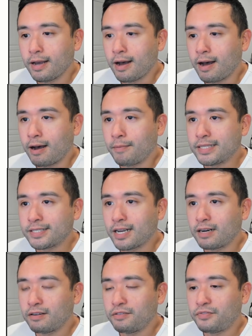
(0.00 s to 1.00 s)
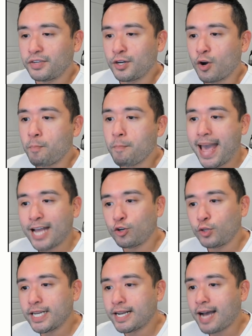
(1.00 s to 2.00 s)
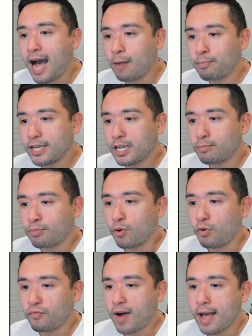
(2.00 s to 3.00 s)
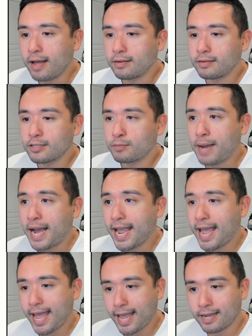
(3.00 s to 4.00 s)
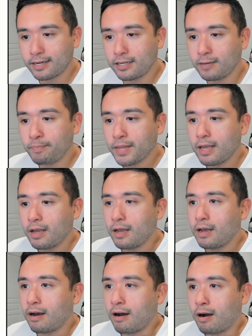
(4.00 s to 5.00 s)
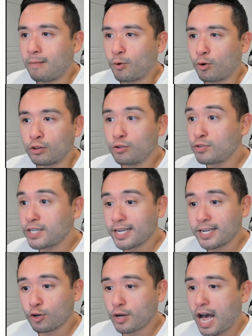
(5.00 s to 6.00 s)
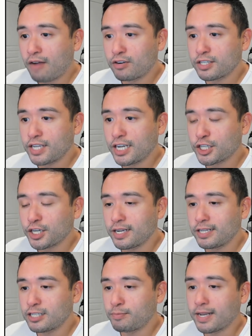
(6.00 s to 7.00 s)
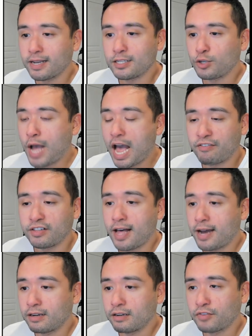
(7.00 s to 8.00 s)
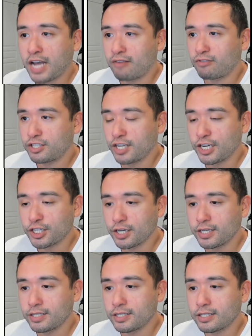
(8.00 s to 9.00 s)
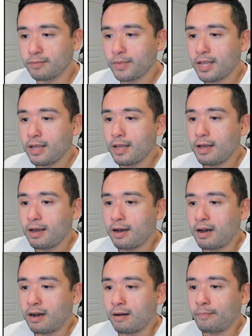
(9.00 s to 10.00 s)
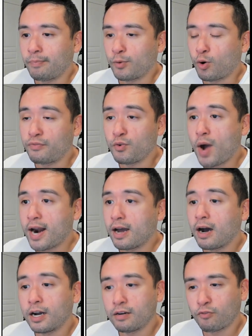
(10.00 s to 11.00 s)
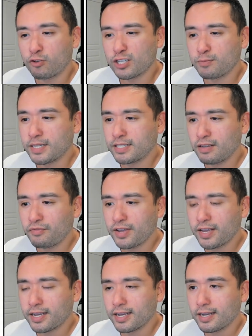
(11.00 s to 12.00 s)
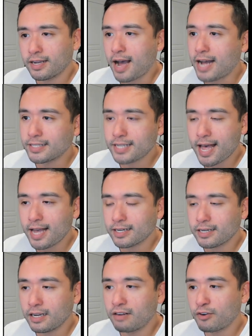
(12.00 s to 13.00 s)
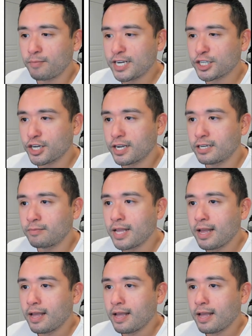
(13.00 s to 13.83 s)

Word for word: instead of, you know, manually copying profiles by hand, or losing your conversations because you have a lot of conversations, or if you want to hunt for specific contact information,